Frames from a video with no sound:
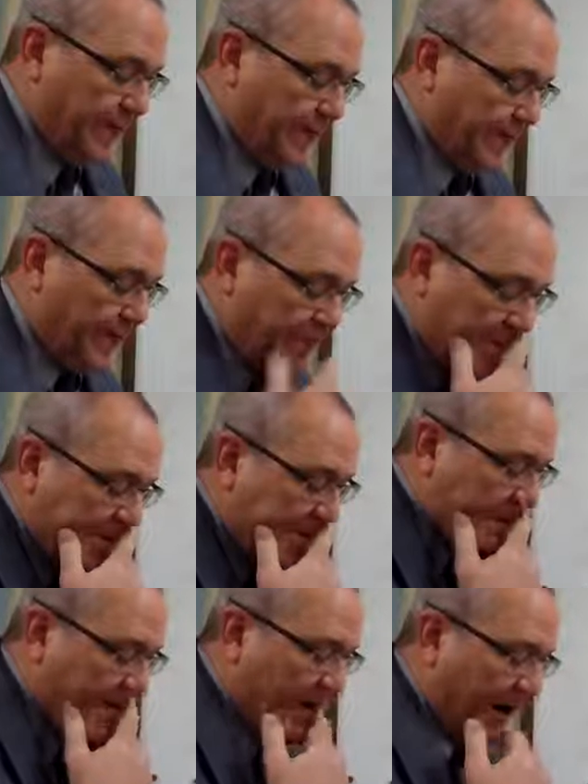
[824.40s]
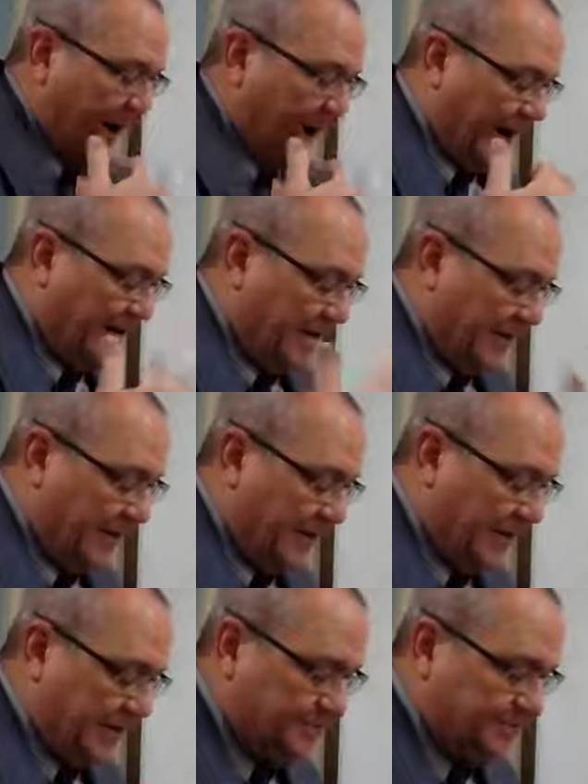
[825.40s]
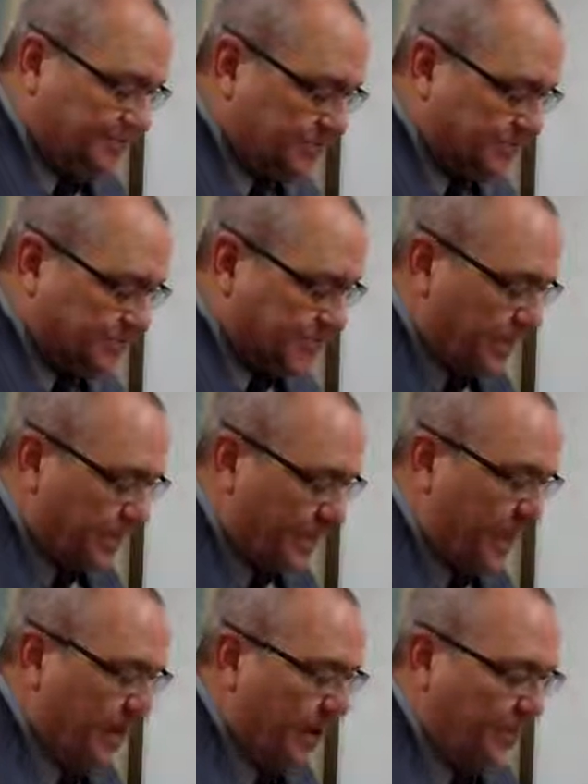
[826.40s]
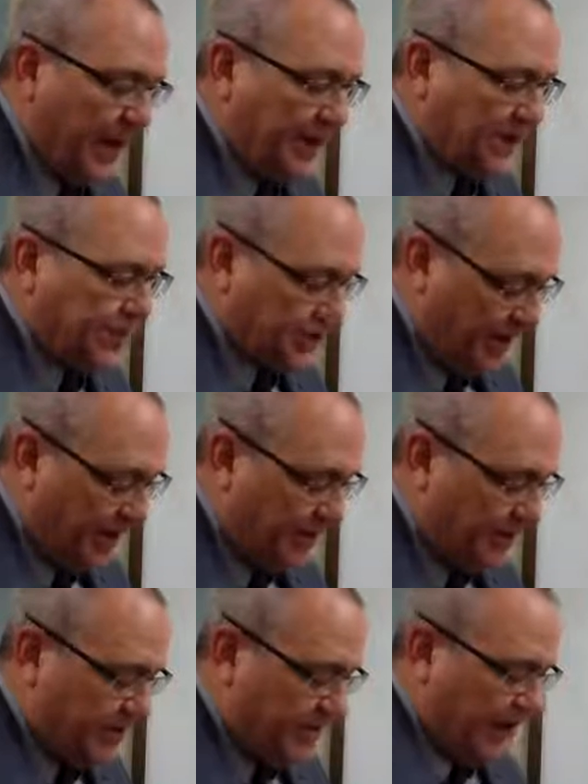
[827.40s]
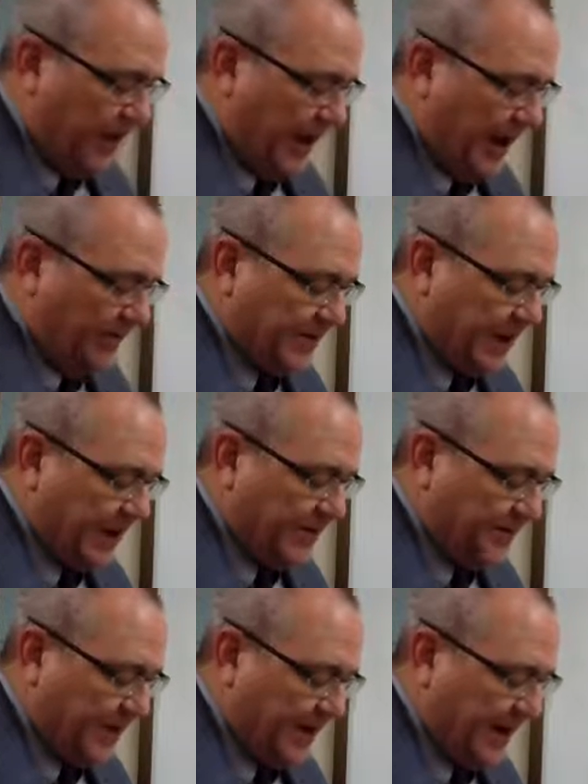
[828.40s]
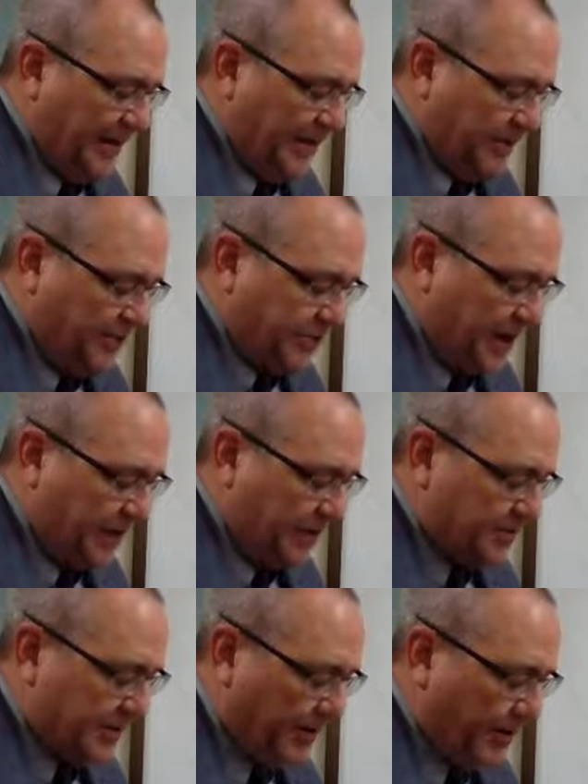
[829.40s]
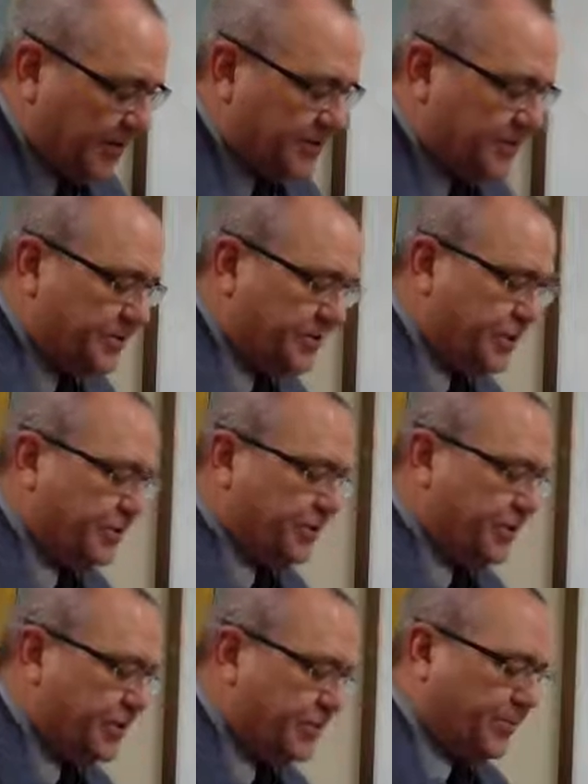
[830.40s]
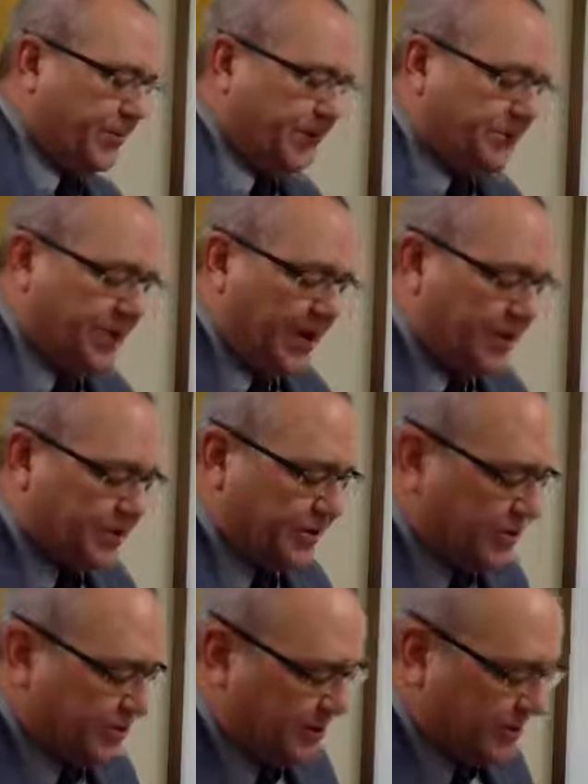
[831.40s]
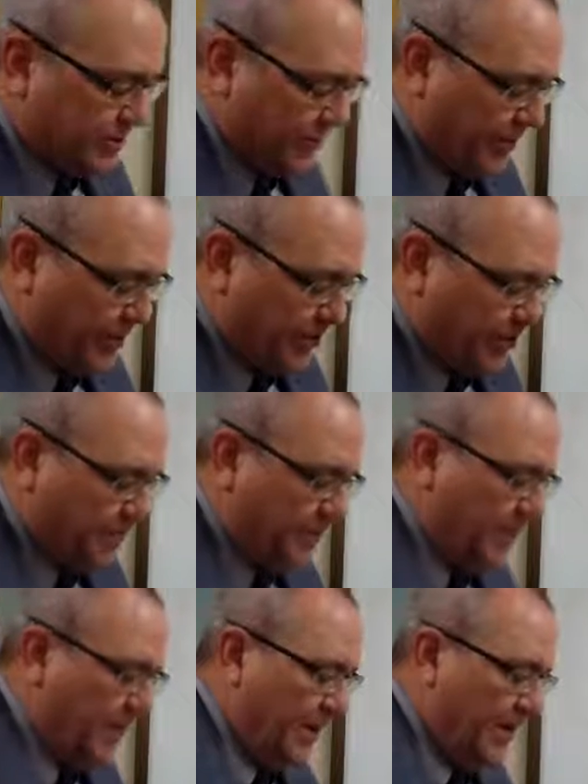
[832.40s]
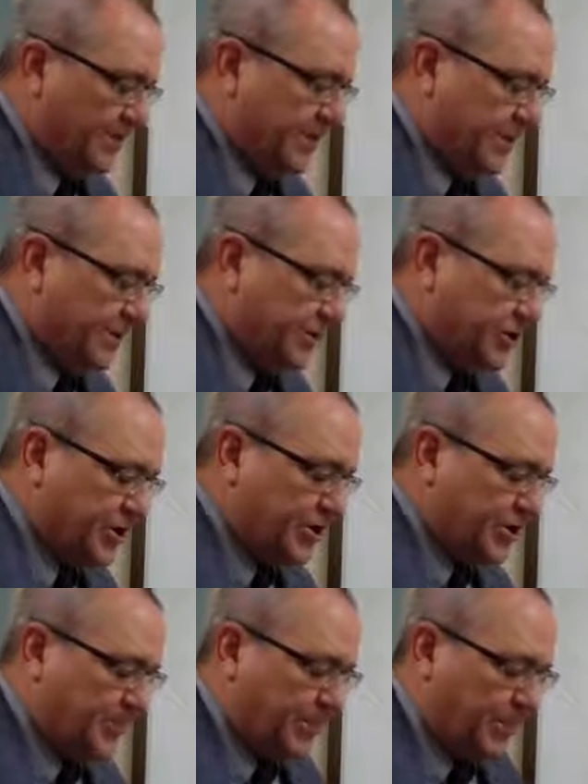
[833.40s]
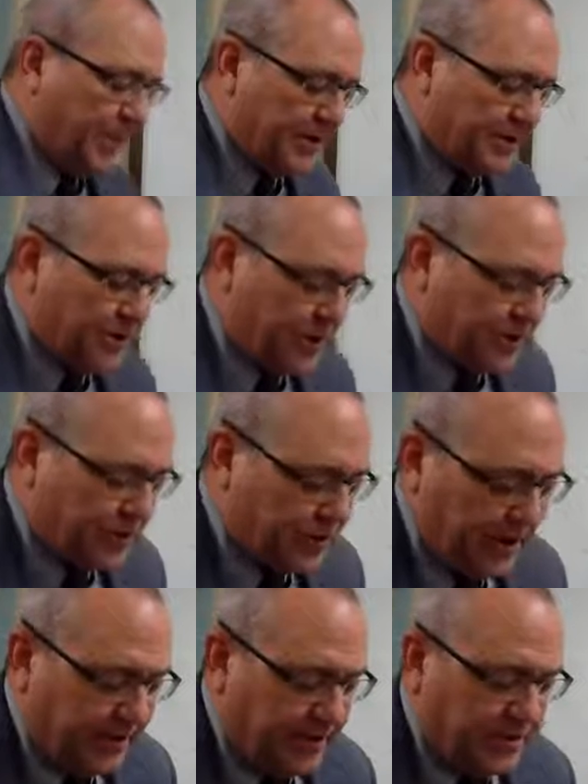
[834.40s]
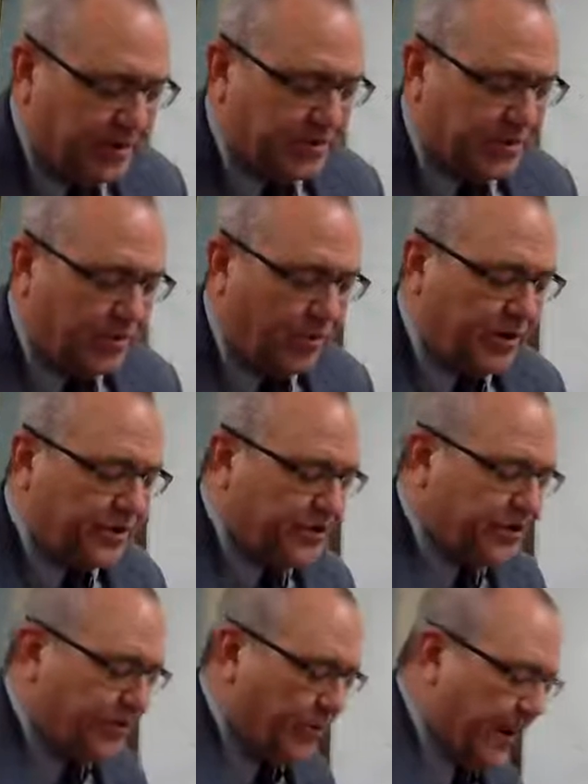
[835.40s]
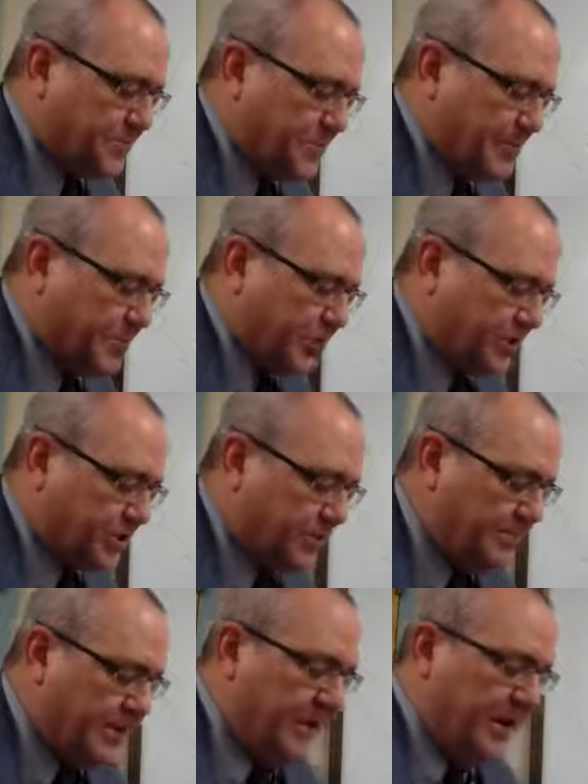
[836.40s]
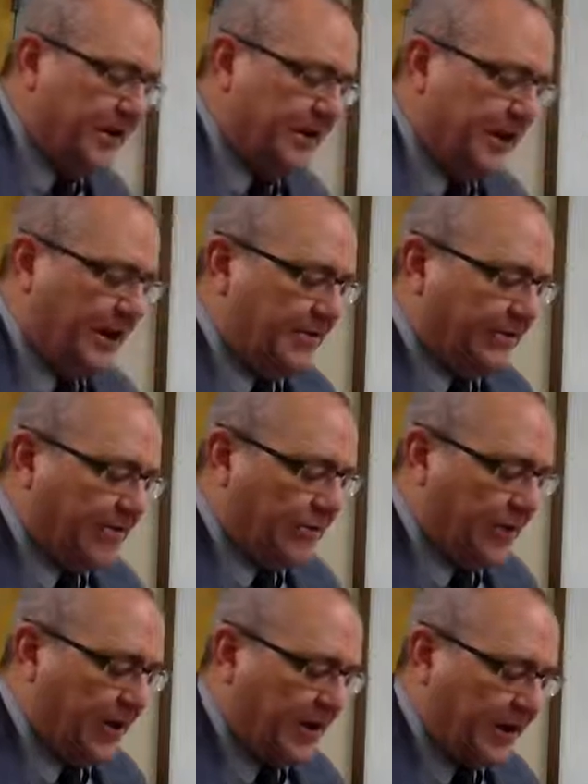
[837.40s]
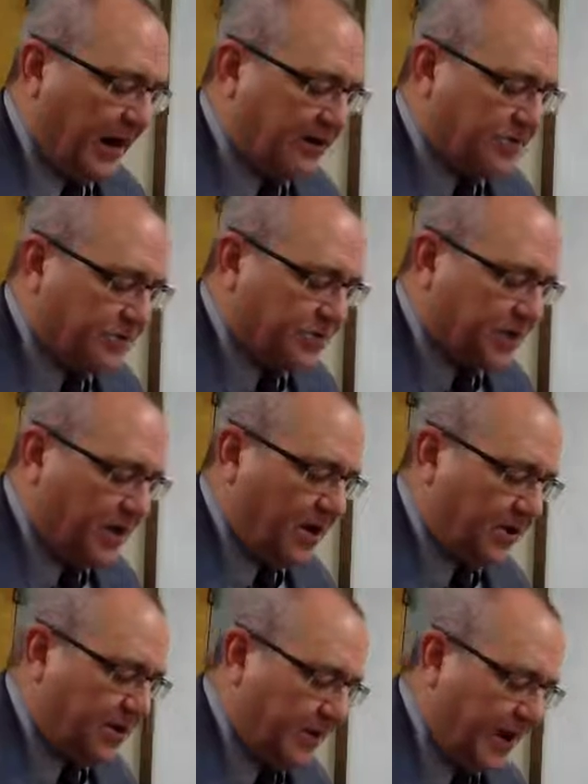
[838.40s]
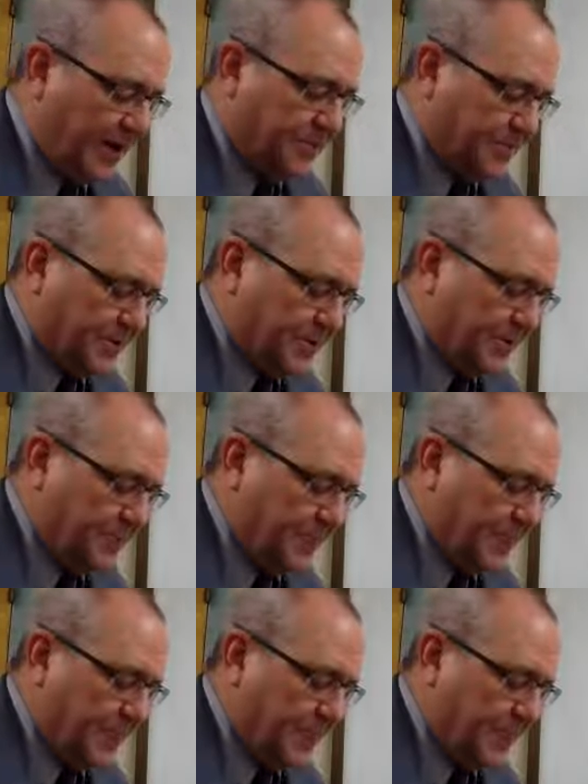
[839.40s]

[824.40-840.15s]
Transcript: there. All right? On page 7, I've got underlined on the second part, 2.2, pronunciation and transliteration. The system of pronunciation given in lesson 1 is the Erasmian system, named for the great classical scholar Erasmus.